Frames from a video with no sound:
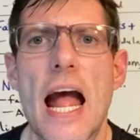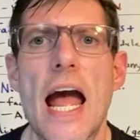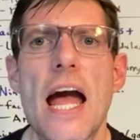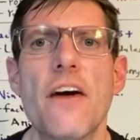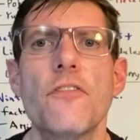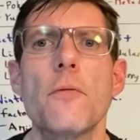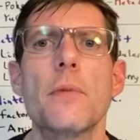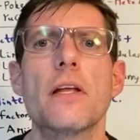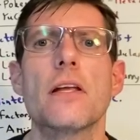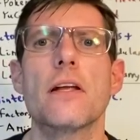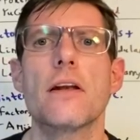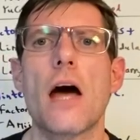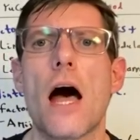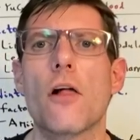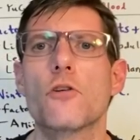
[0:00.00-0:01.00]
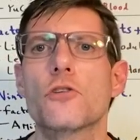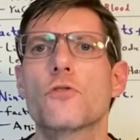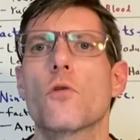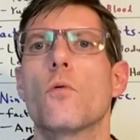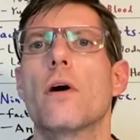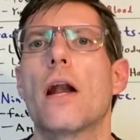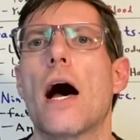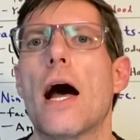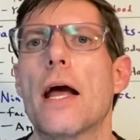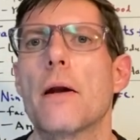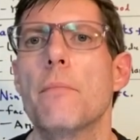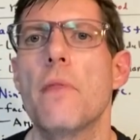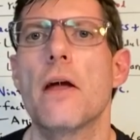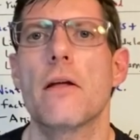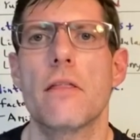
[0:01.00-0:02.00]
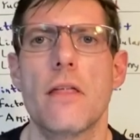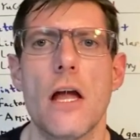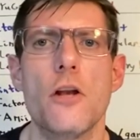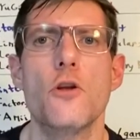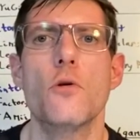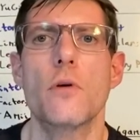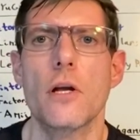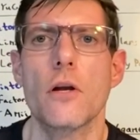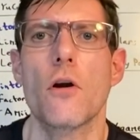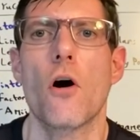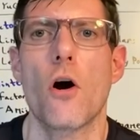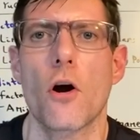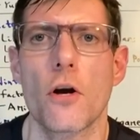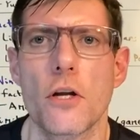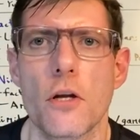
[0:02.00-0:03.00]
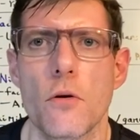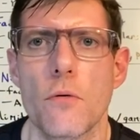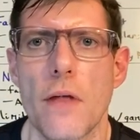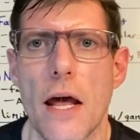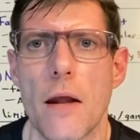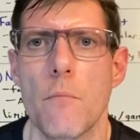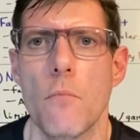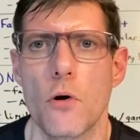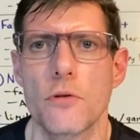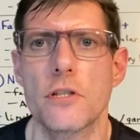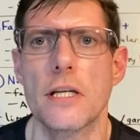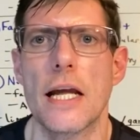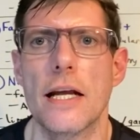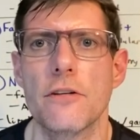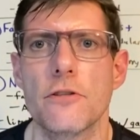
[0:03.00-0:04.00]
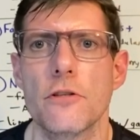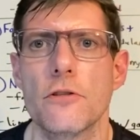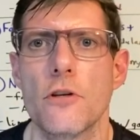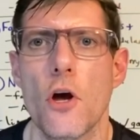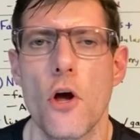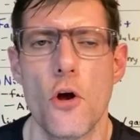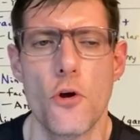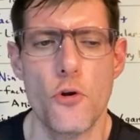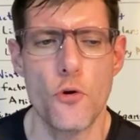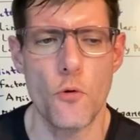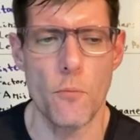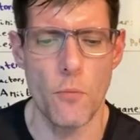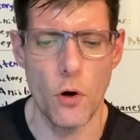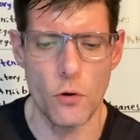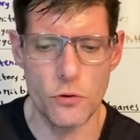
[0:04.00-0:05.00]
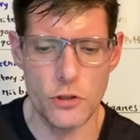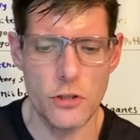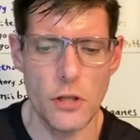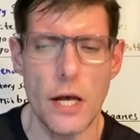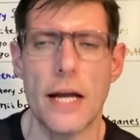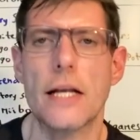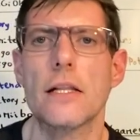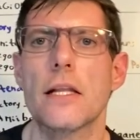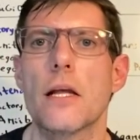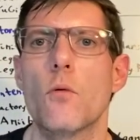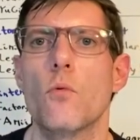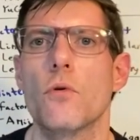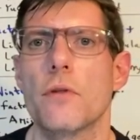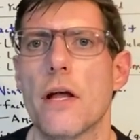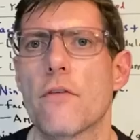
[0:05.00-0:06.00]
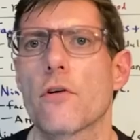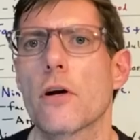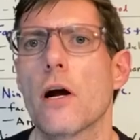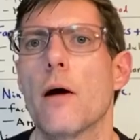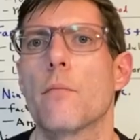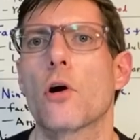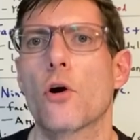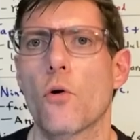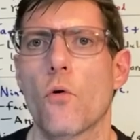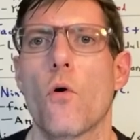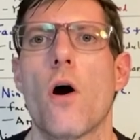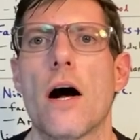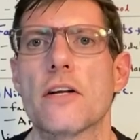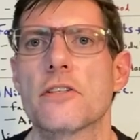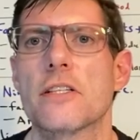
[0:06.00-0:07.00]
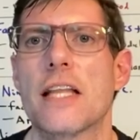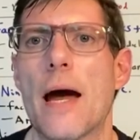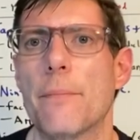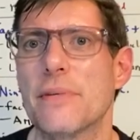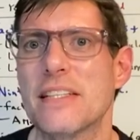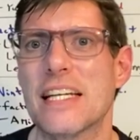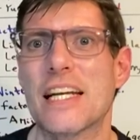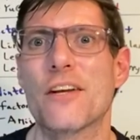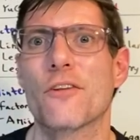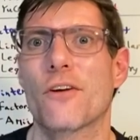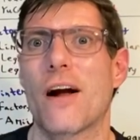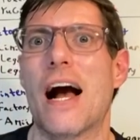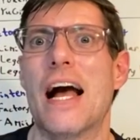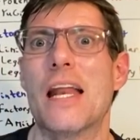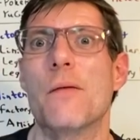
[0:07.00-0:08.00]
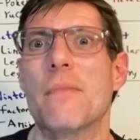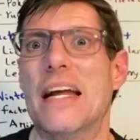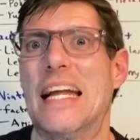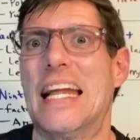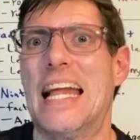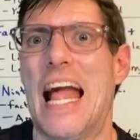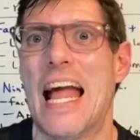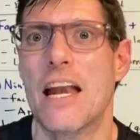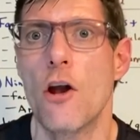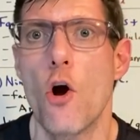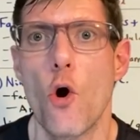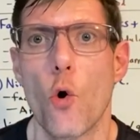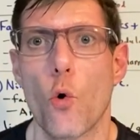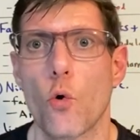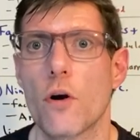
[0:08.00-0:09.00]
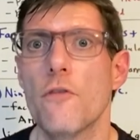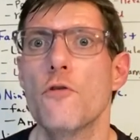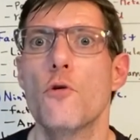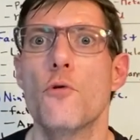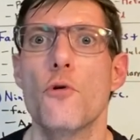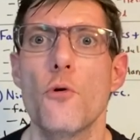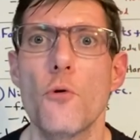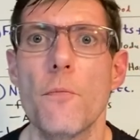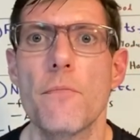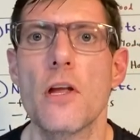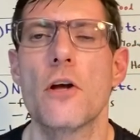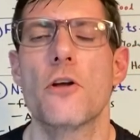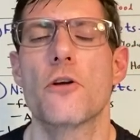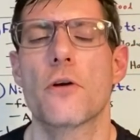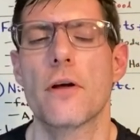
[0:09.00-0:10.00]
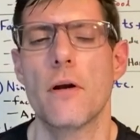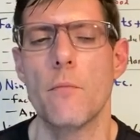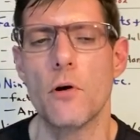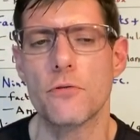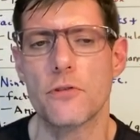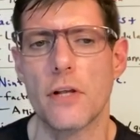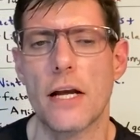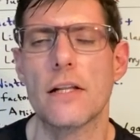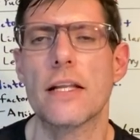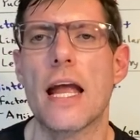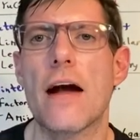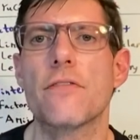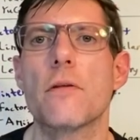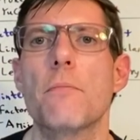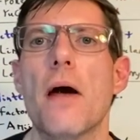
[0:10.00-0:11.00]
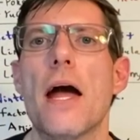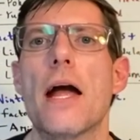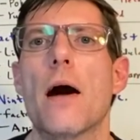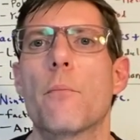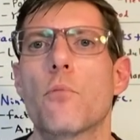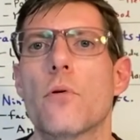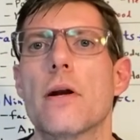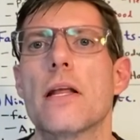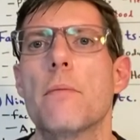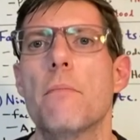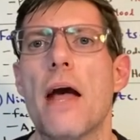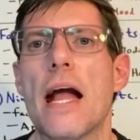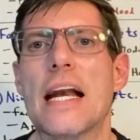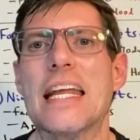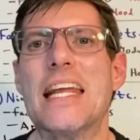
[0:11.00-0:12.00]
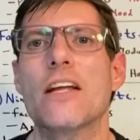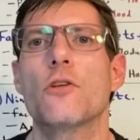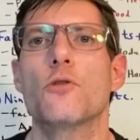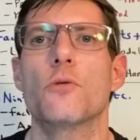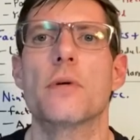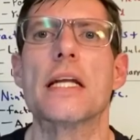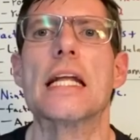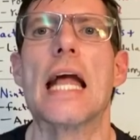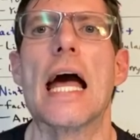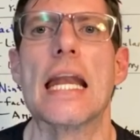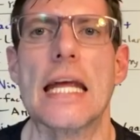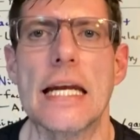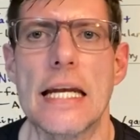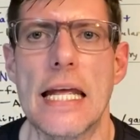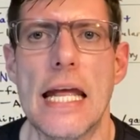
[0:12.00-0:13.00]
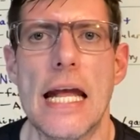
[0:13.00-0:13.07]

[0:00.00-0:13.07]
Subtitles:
$500,000 for one item, then you can argue that in most cases, you most likely will never come across that particular item again. Or if you do, you're going to most likely have to pay a pretty penny to get it.